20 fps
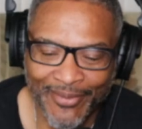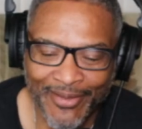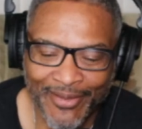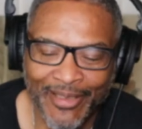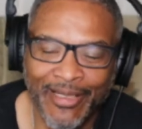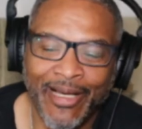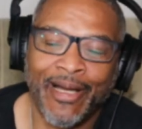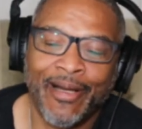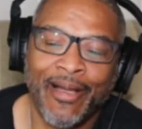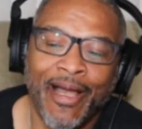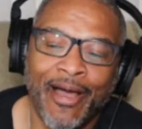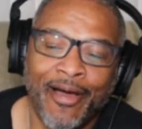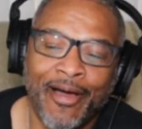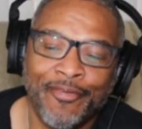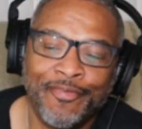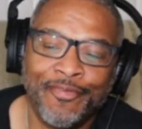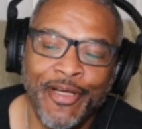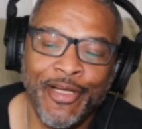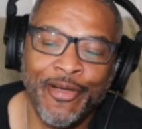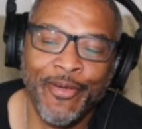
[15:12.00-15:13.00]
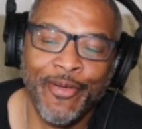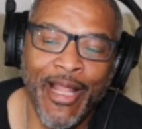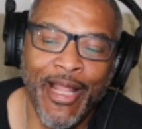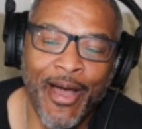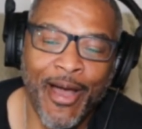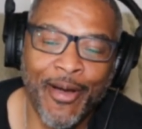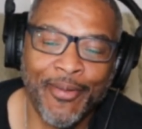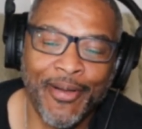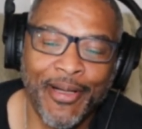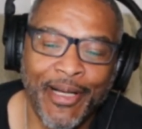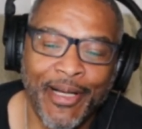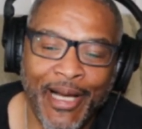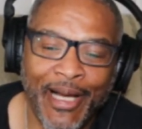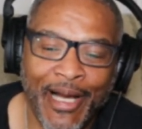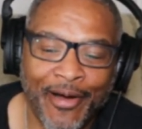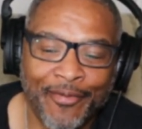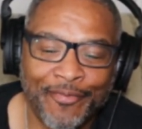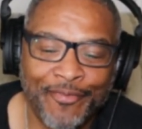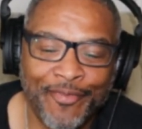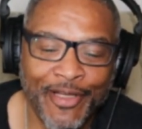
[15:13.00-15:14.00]
I, I'll figure it out.
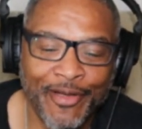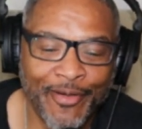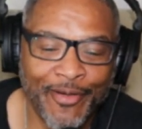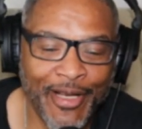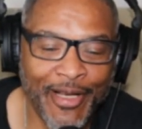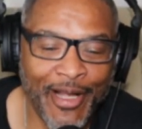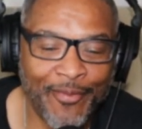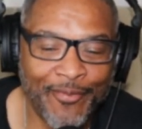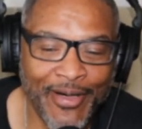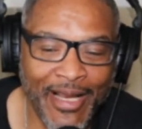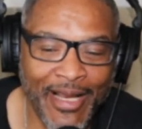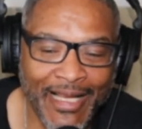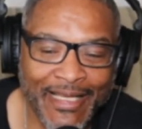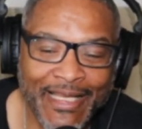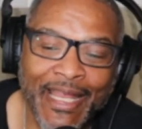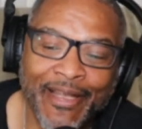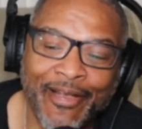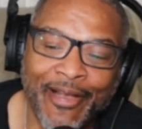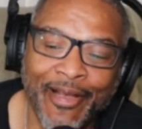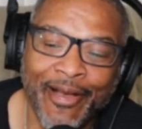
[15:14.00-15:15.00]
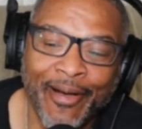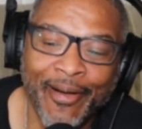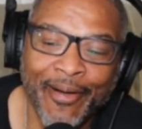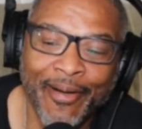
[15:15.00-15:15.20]
I'll figure it out when I get there.